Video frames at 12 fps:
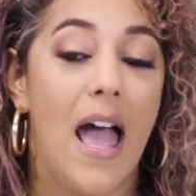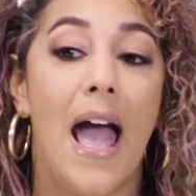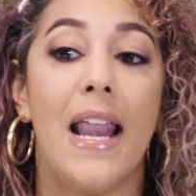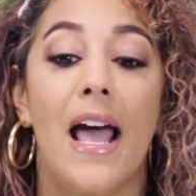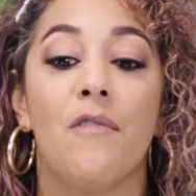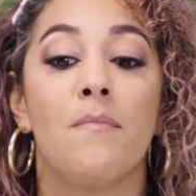
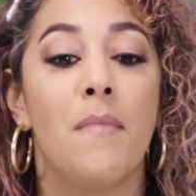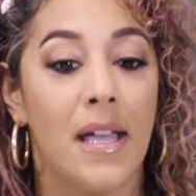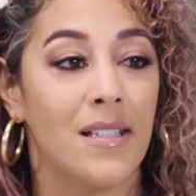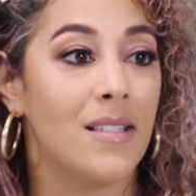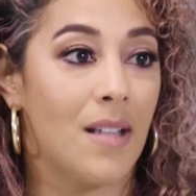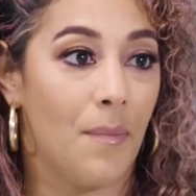And have
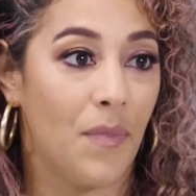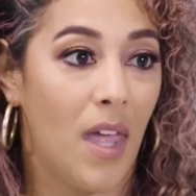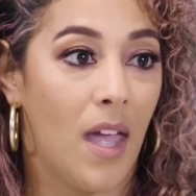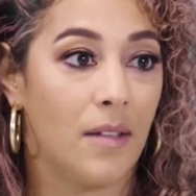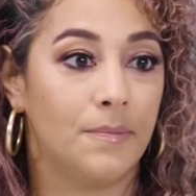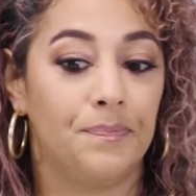meant
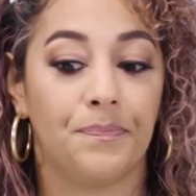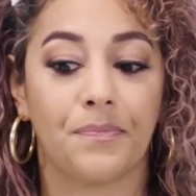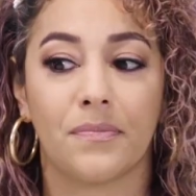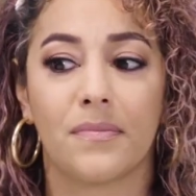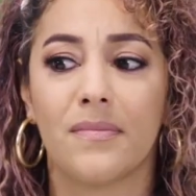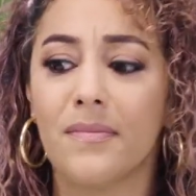something.
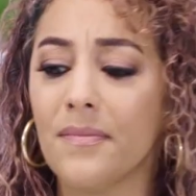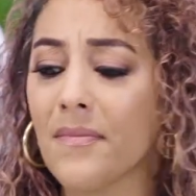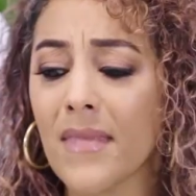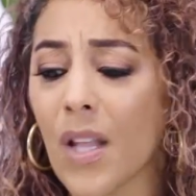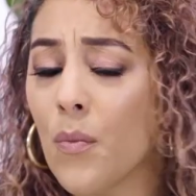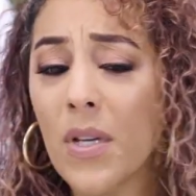
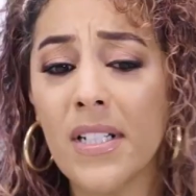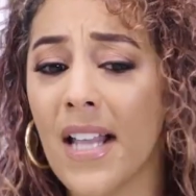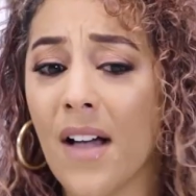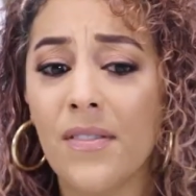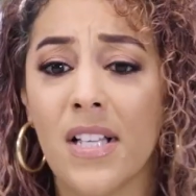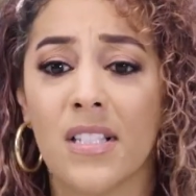We didn't
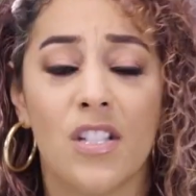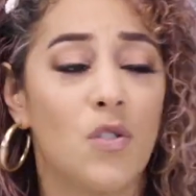have less than